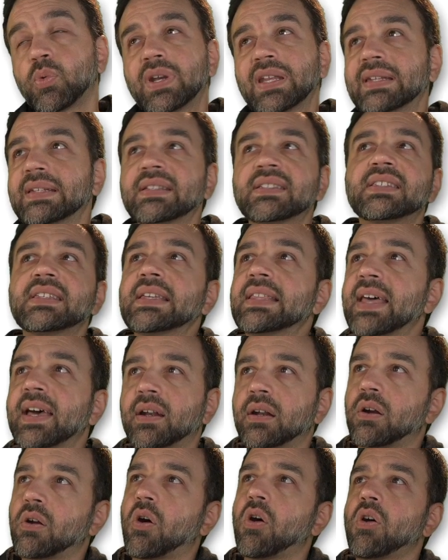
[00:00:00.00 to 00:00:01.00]
we didn't see
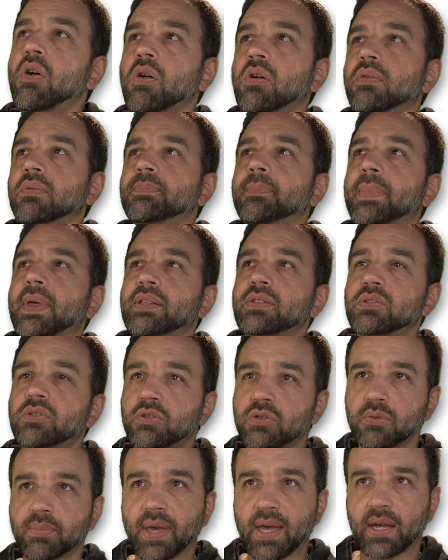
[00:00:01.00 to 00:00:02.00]
that at all. That's
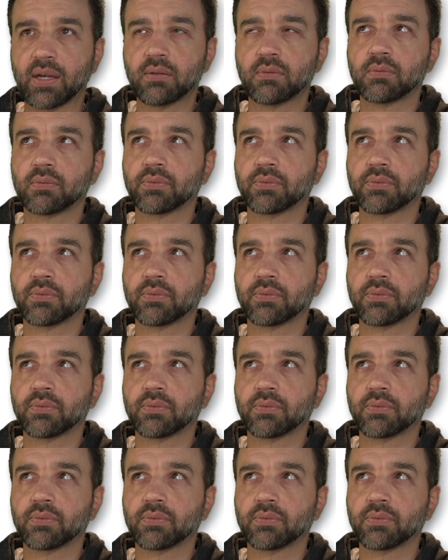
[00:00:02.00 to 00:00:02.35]
too bad.